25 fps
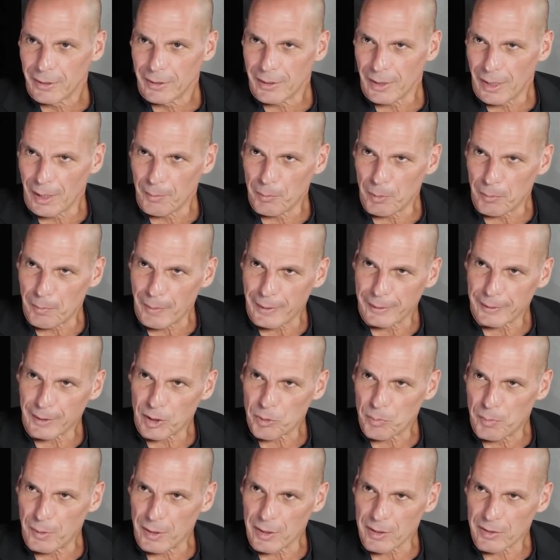the Labour Party
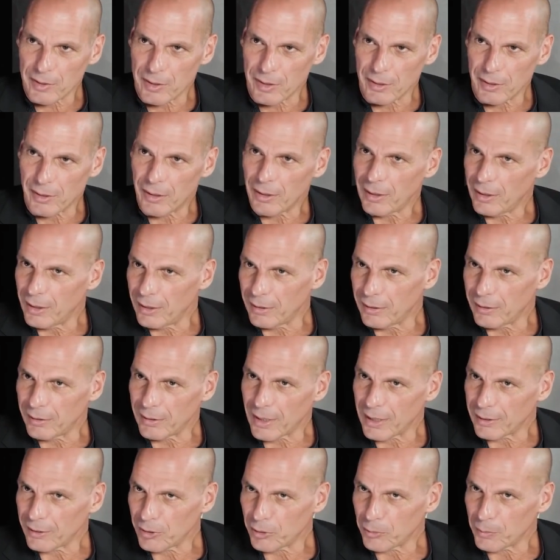experienced it
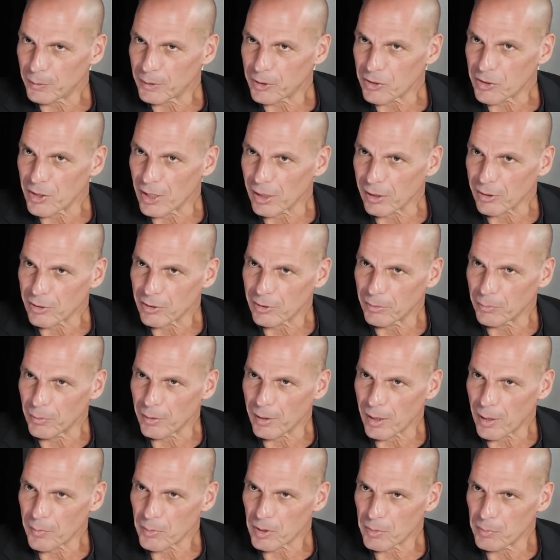in 1926
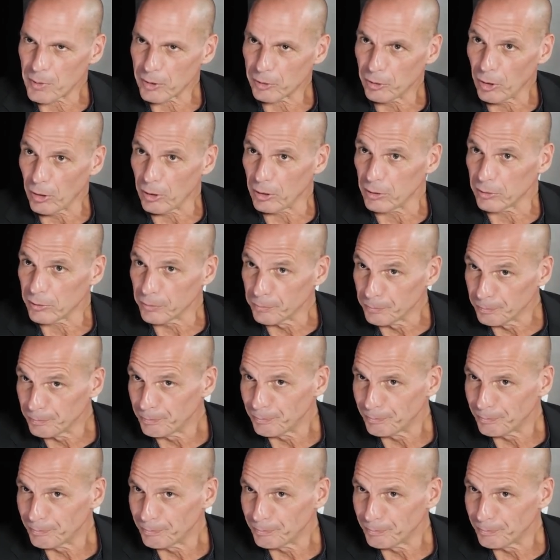with Ramsay MacDonald.